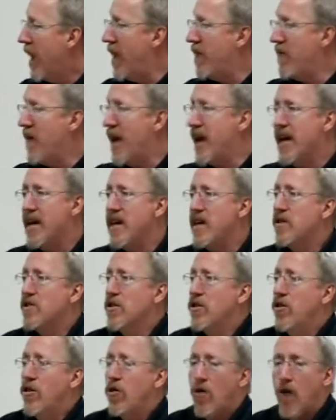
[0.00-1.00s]
And that
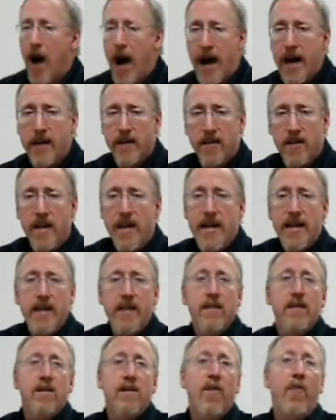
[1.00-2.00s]
His grace
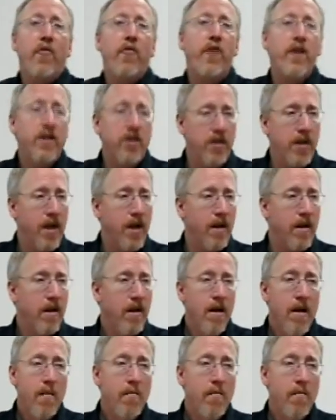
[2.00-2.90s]
is sufficient.